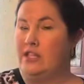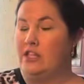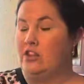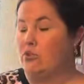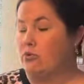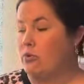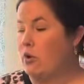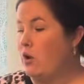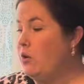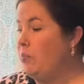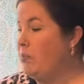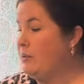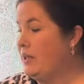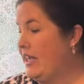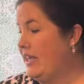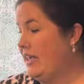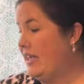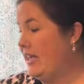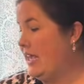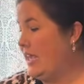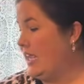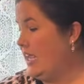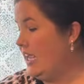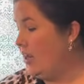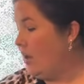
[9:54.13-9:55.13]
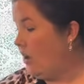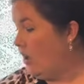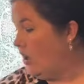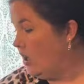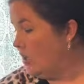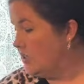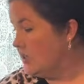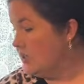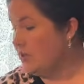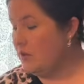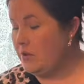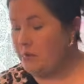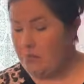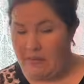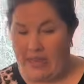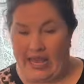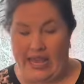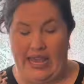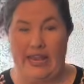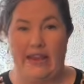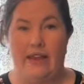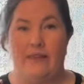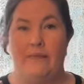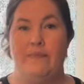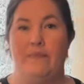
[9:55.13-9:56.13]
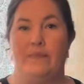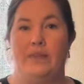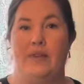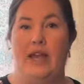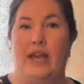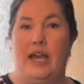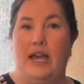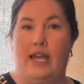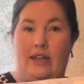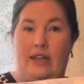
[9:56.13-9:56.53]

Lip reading: throw blanket can also make a